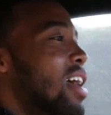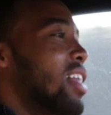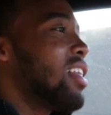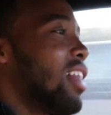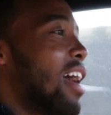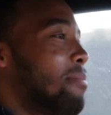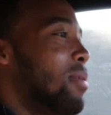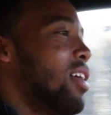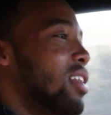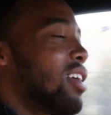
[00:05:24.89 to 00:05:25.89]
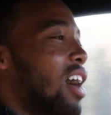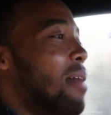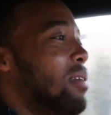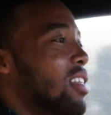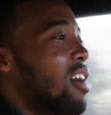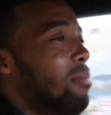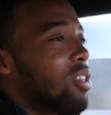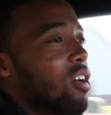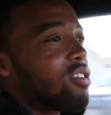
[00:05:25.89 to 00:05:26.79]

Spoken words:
hit the like button, and comment down below.